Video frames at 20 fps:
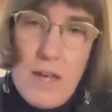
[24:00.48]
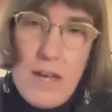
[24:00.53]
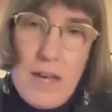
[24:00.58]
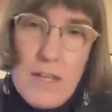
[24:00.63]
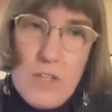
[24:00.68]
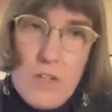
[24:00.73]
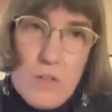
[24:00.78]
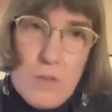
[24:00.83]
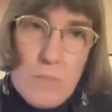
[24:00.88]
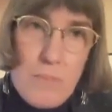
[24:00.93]

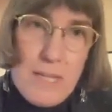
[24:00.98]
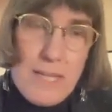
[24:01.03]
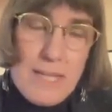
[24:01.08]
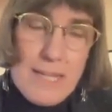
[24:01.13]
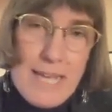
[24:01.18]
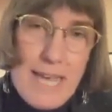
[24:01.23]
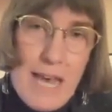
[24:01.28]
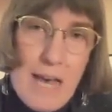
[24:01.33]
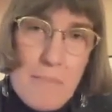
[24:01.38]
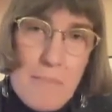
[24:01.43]
European
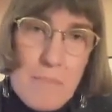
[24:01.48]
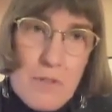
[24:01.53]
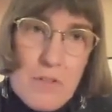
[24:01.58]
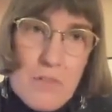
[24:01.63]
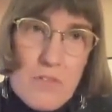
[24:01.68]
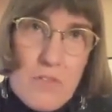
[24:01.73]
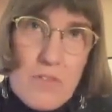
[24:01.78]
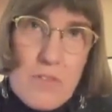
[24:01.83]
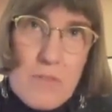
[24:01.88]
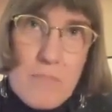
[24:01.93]

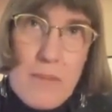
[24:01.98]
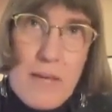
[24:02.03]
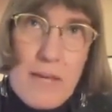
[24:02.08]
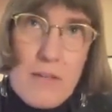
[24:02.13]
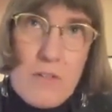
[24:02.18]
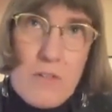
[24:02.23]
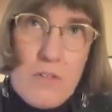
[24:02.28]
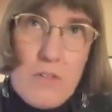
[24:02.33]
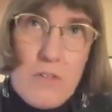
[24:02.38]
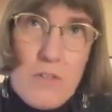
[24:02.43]
capitals
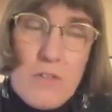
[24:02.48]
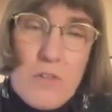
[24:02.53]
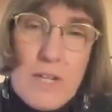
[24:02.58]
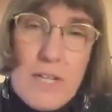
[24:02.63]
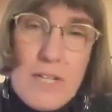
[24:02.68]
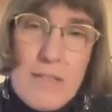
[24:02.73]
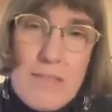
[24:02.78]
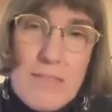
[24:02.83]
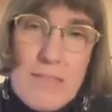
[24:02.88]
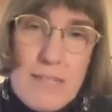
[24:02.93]
about
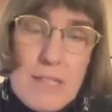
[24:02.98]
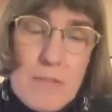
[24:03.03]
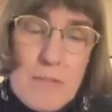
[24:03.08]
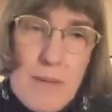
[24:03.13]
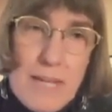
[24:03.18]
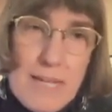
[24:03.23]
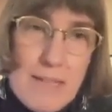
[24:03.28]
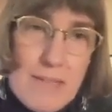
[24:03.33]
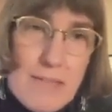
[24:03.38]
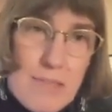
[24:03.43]
Ukraine's
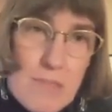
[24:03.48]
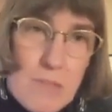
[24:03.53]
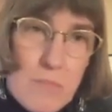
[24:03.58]
independence